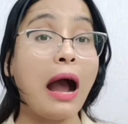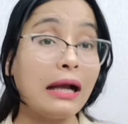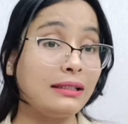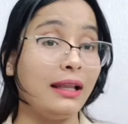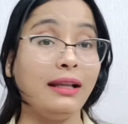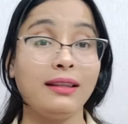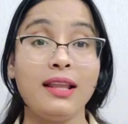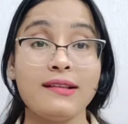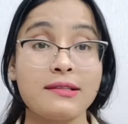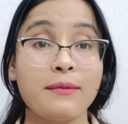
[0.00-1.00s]
I think
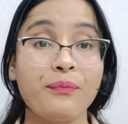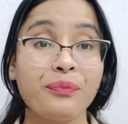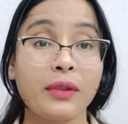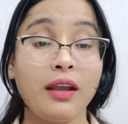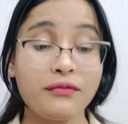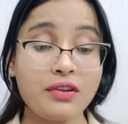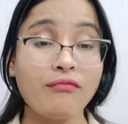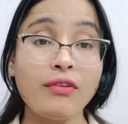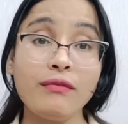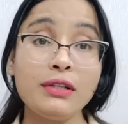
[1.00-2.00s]
this. If
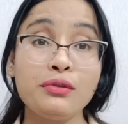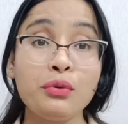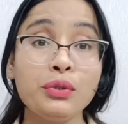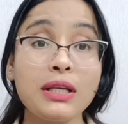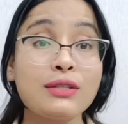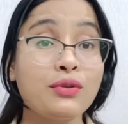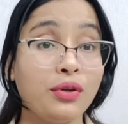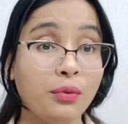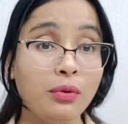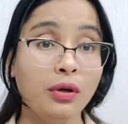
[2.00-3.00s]
someone will do this to
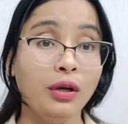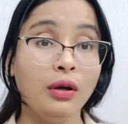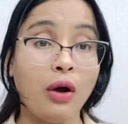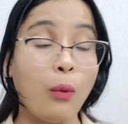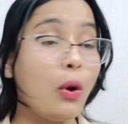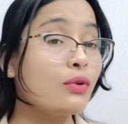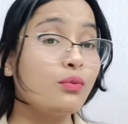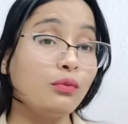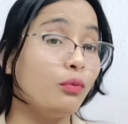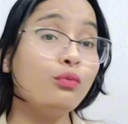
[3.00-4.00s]
you,
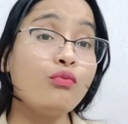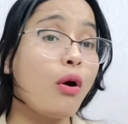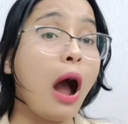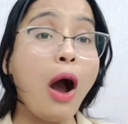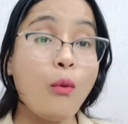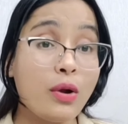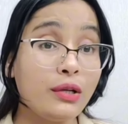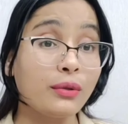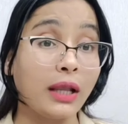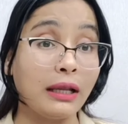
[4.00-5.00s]
how will
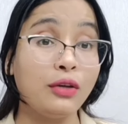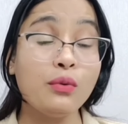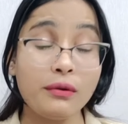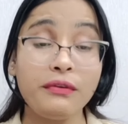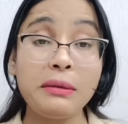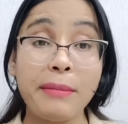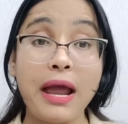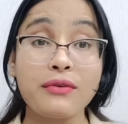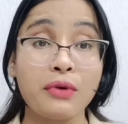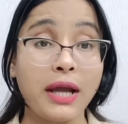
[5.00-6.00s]
you think? You will feel
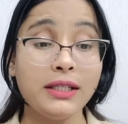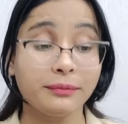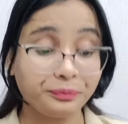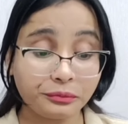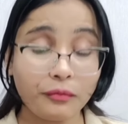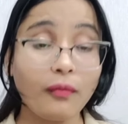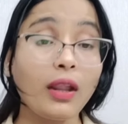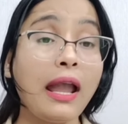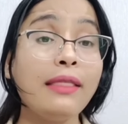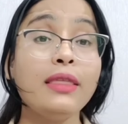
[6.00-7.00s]
bad, right?
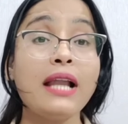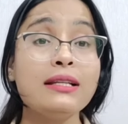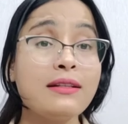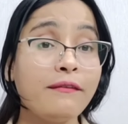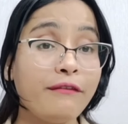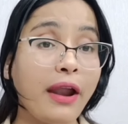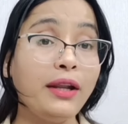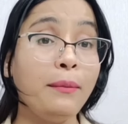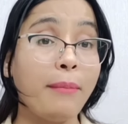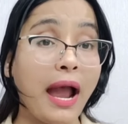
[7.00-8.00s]
And that is a
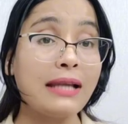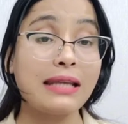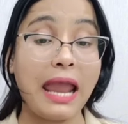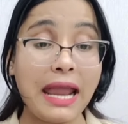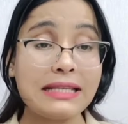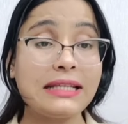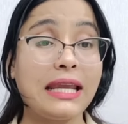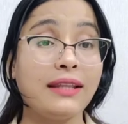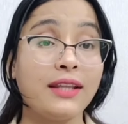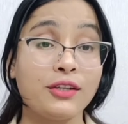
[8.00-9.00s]
very bad
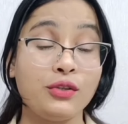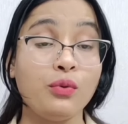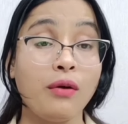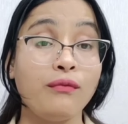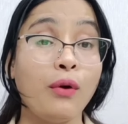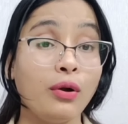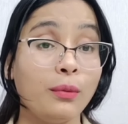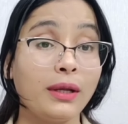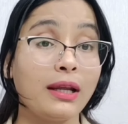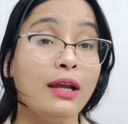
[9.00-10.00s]
etiquette that you are
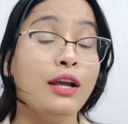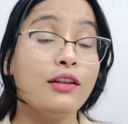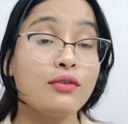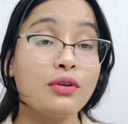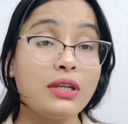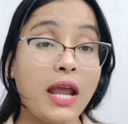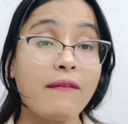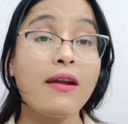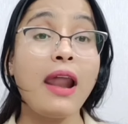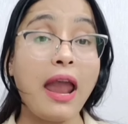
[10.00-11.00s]
following. So
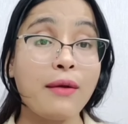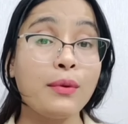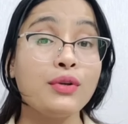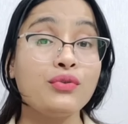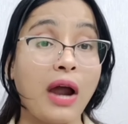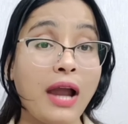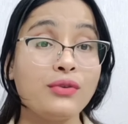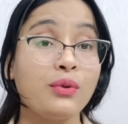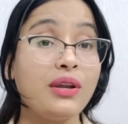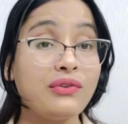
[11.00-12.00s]
never ever try
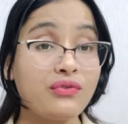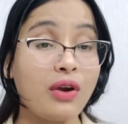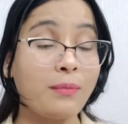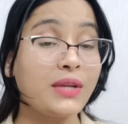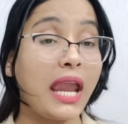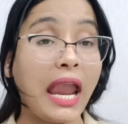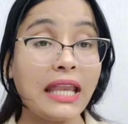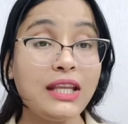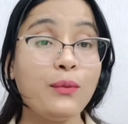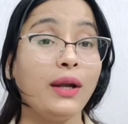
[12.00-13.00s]
to interrupt
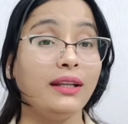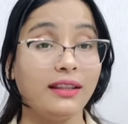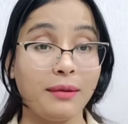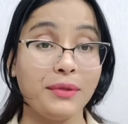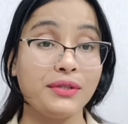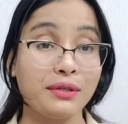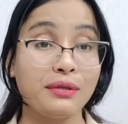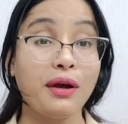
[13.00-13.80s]
anyone in the middle,